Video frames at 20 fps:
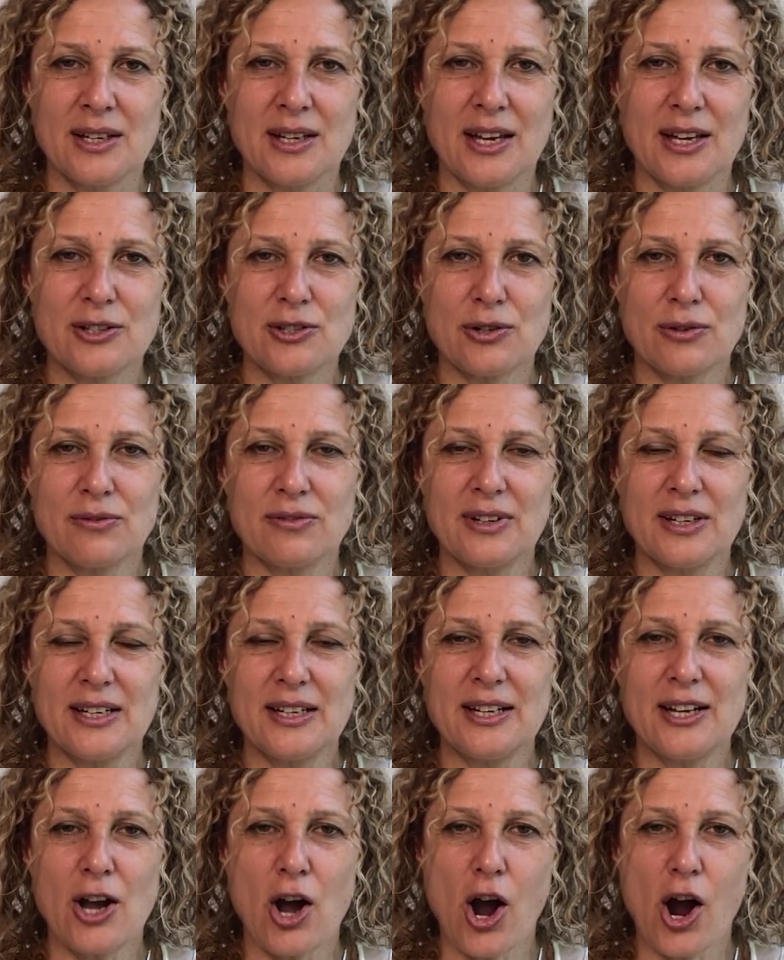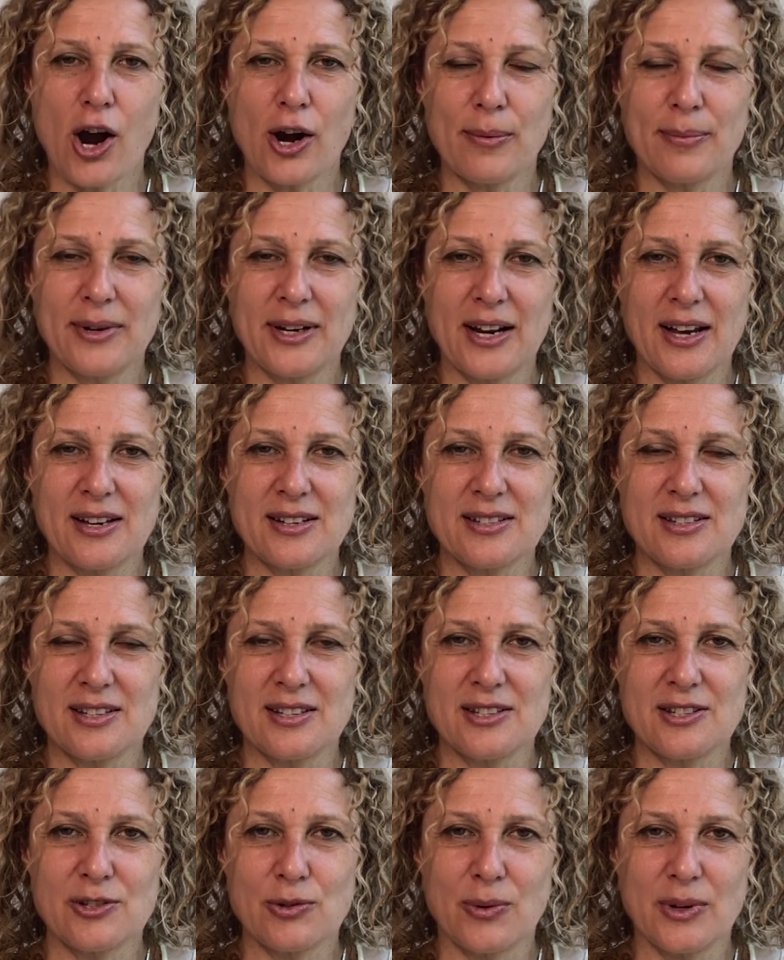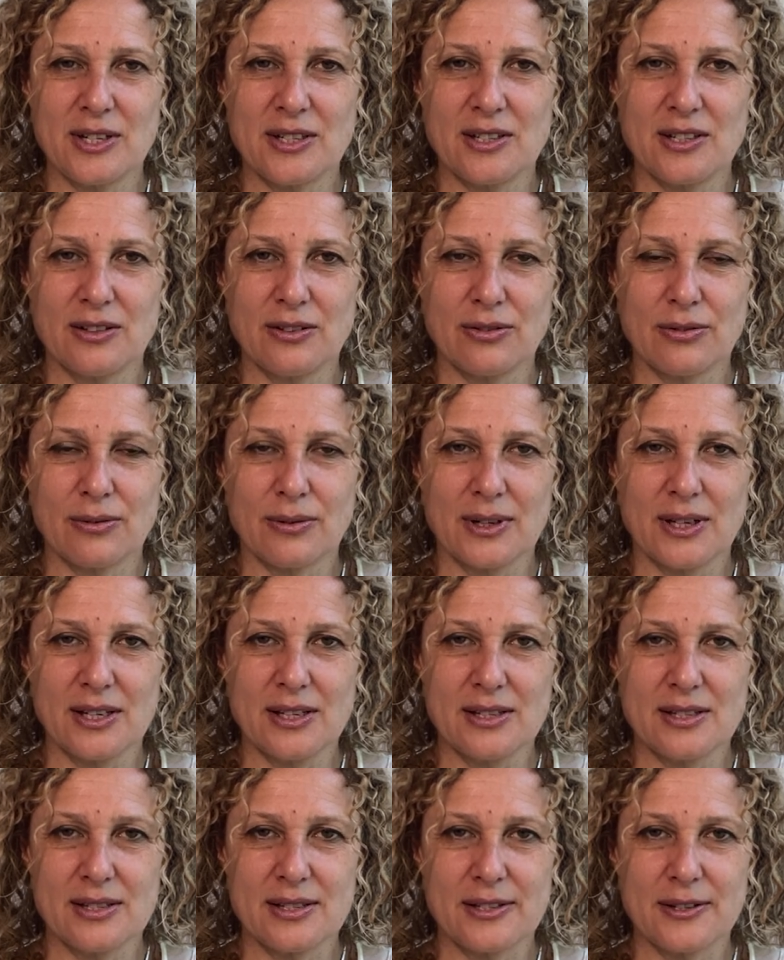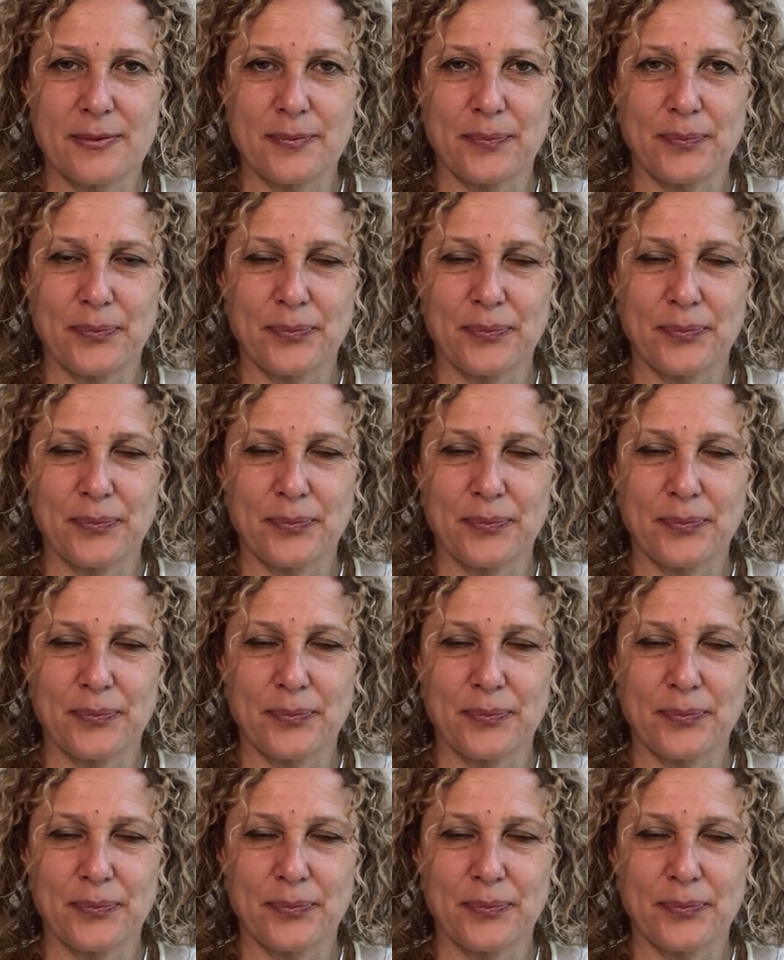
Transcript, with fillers: and to really harmonize these twenty-threes.